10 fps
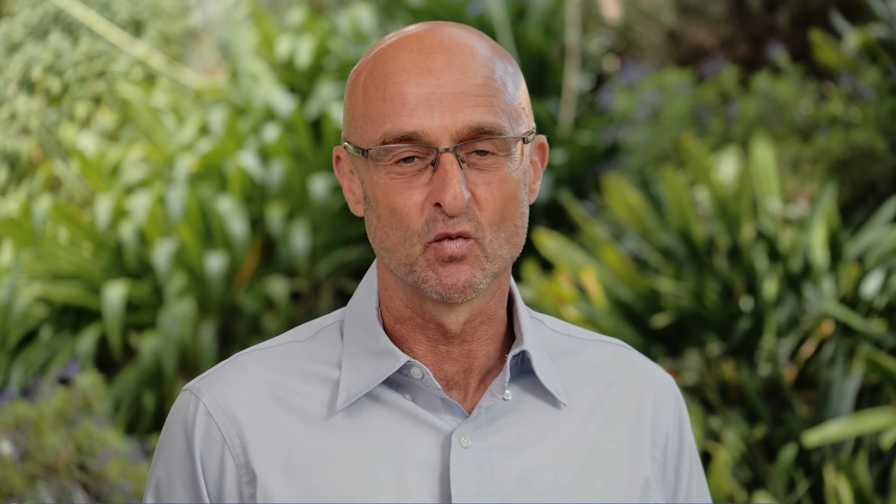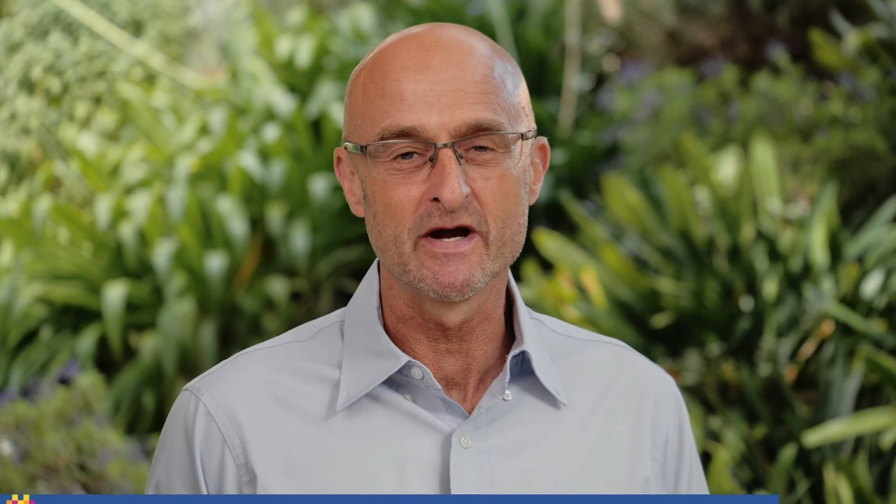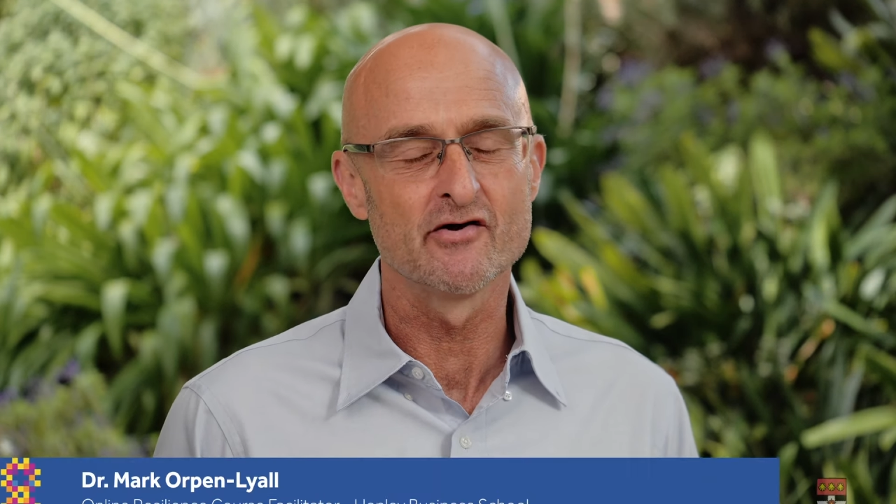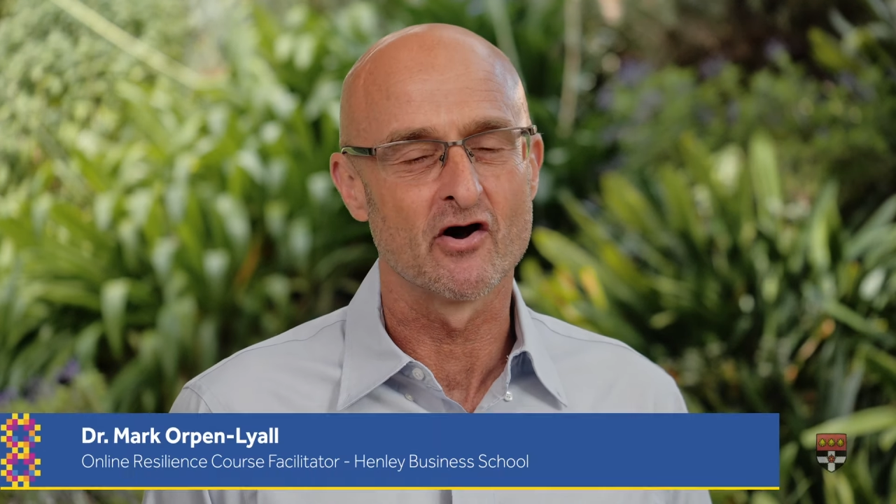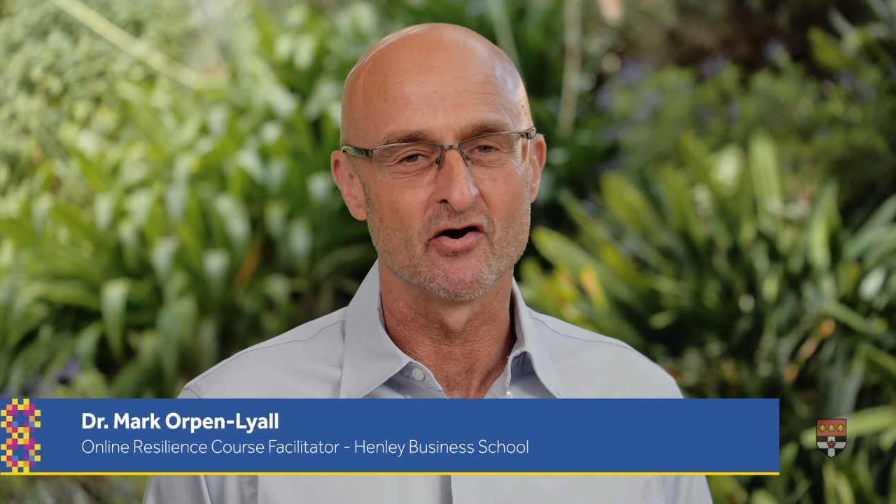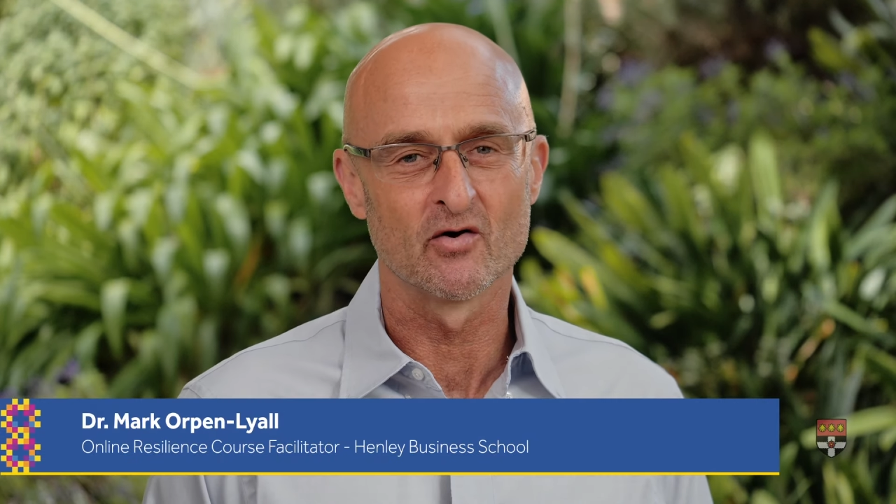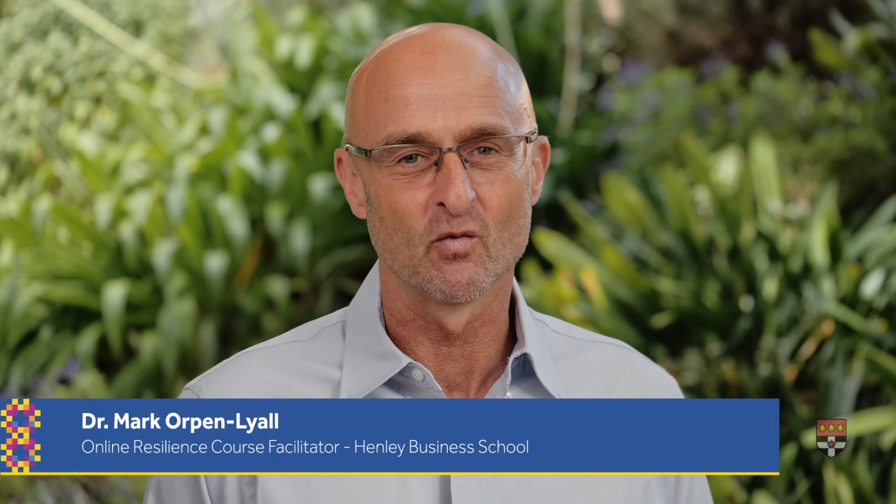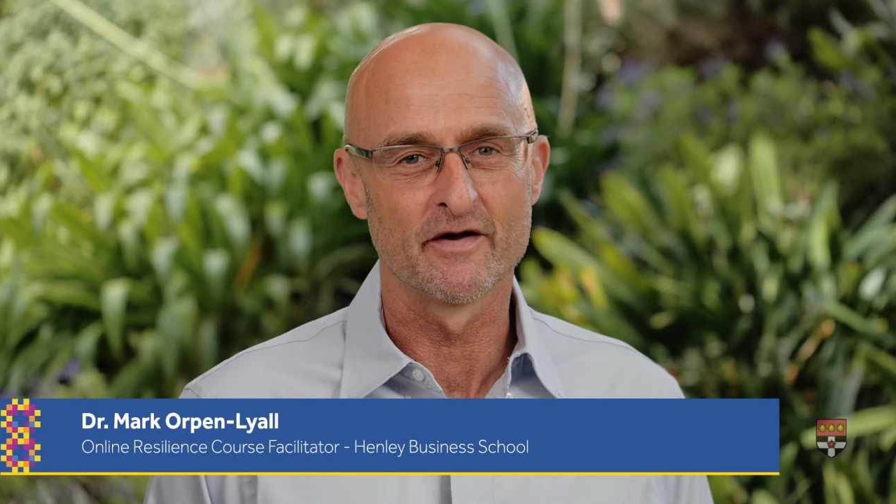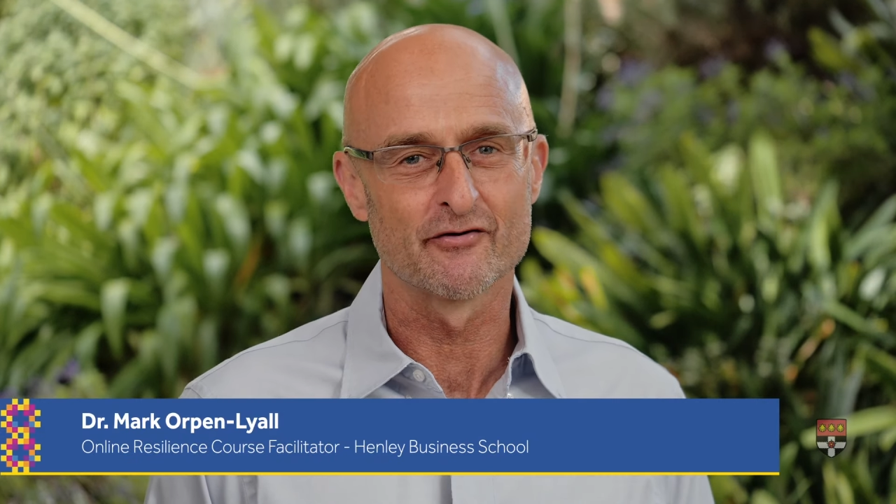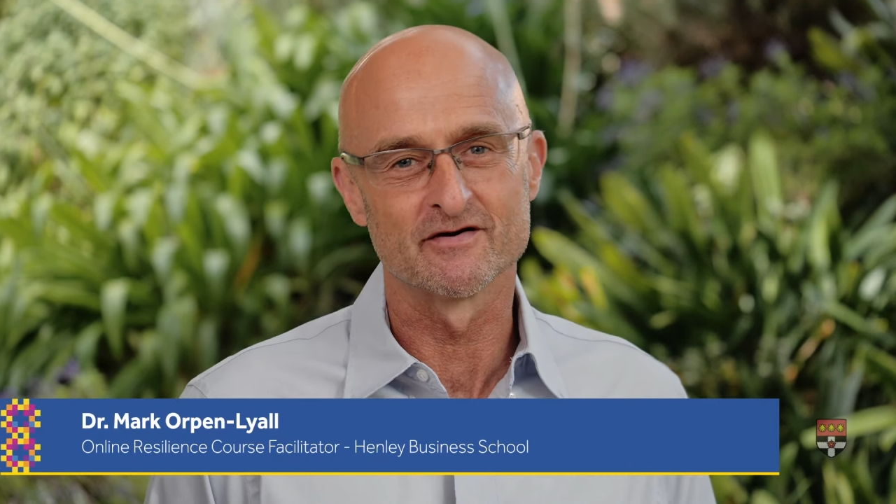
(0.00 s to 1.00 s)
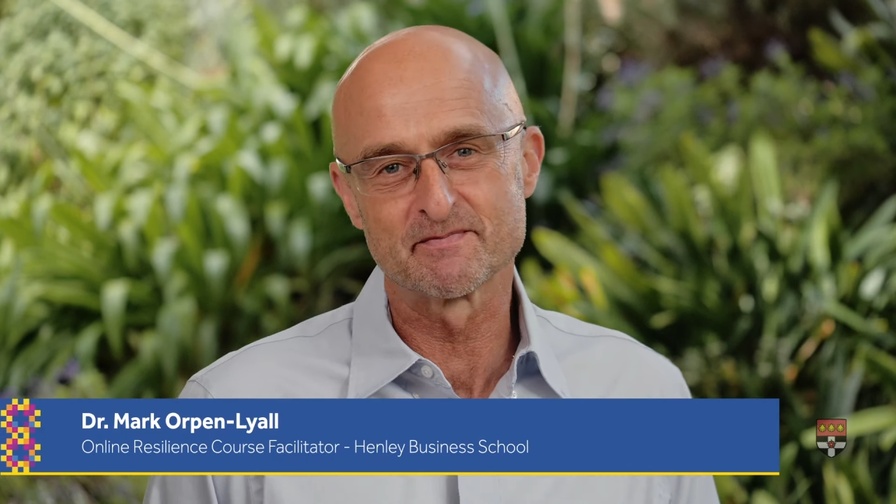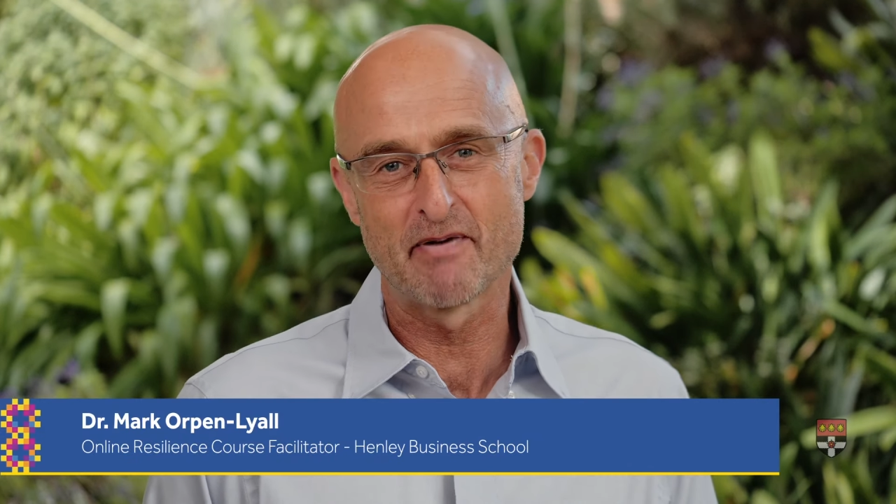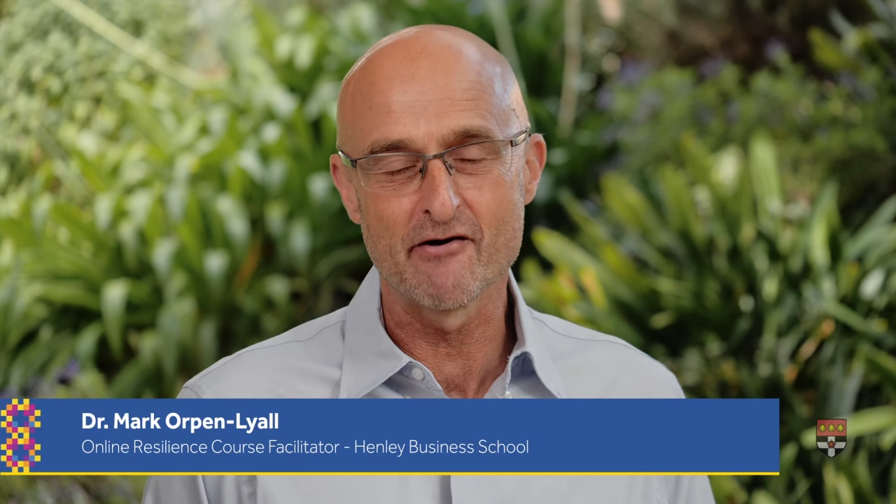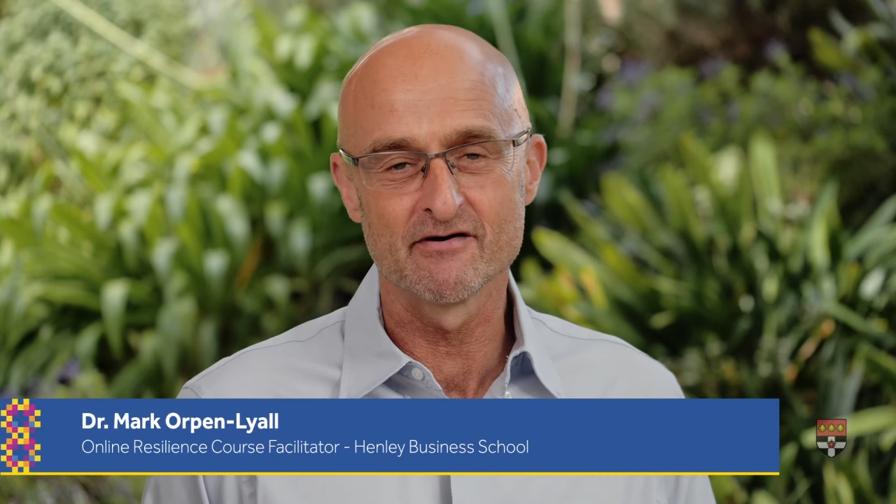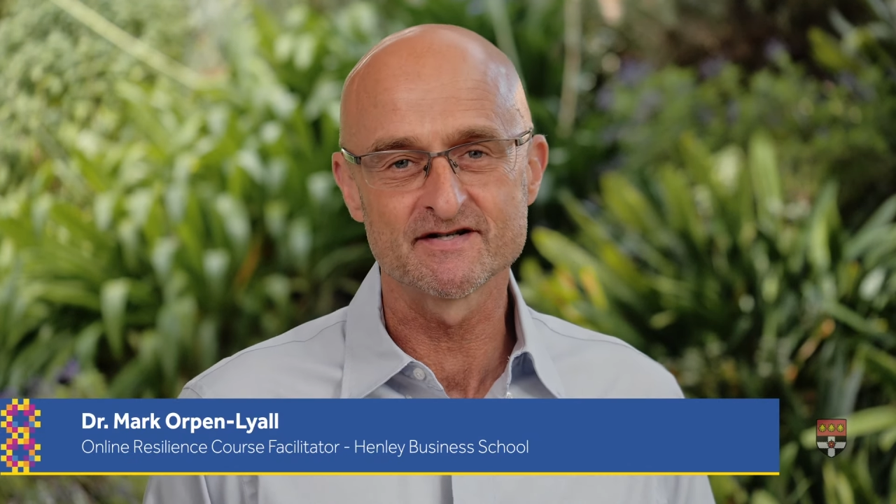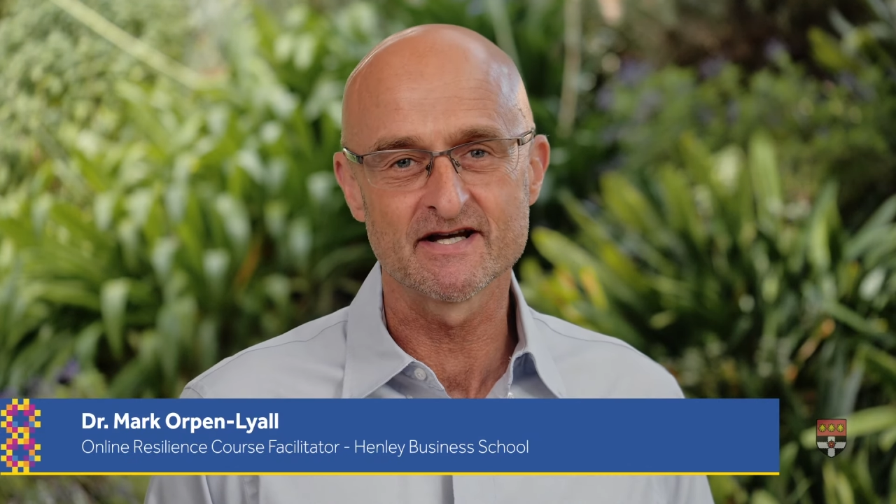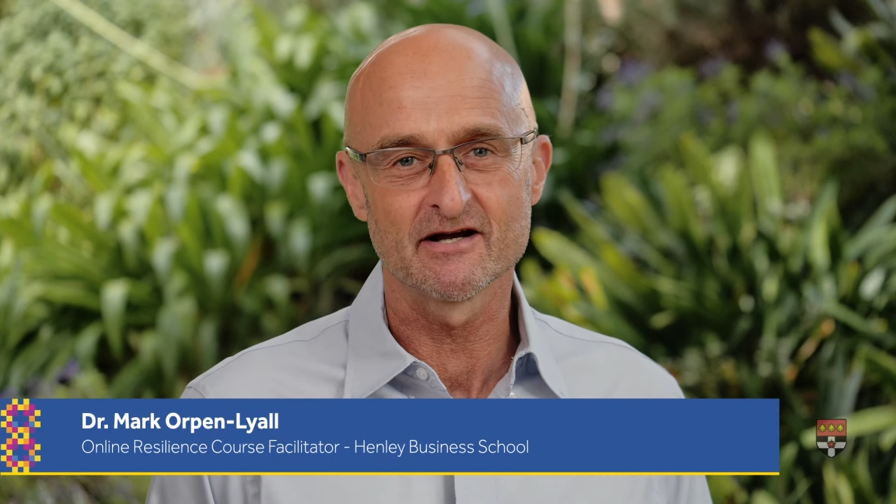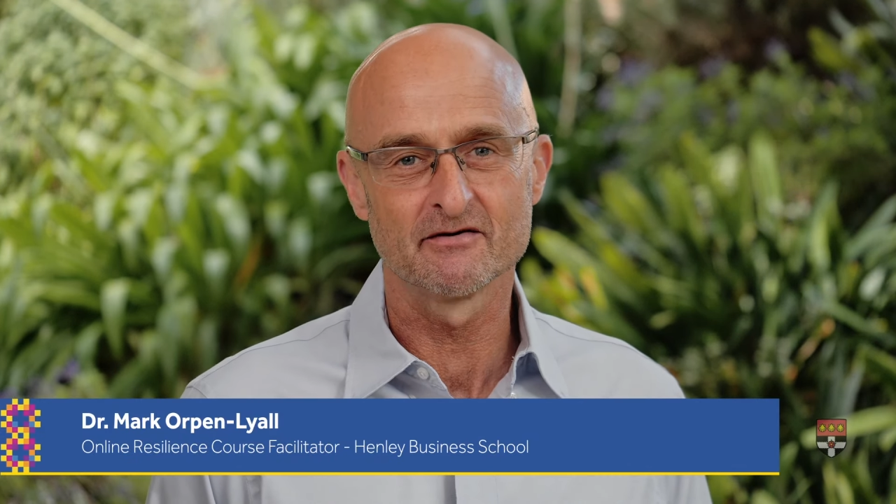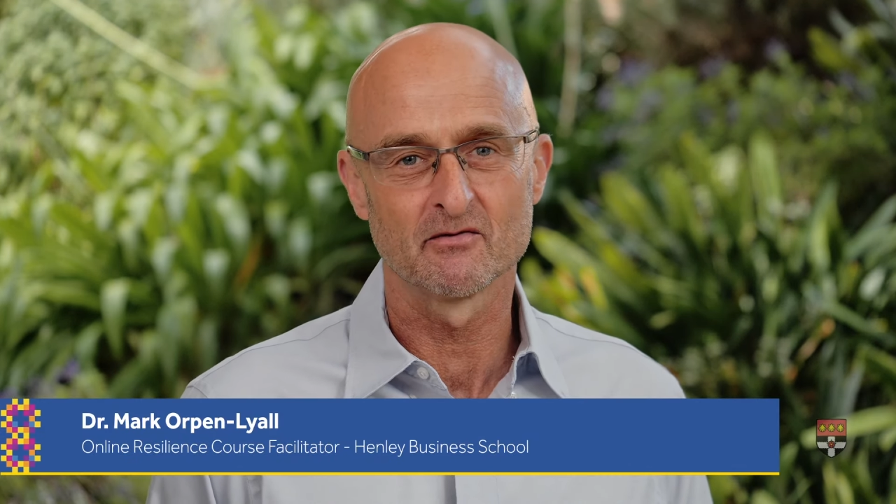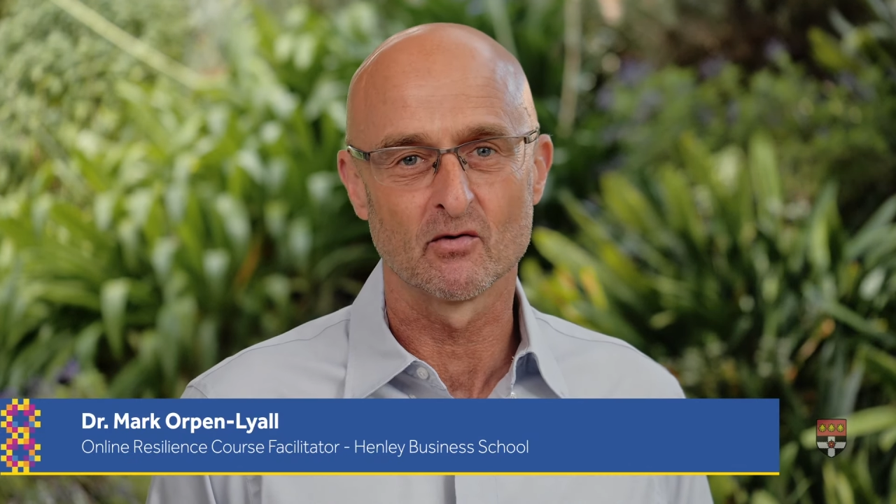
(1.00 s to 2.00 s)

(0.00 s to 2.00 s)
We know whether it's parenting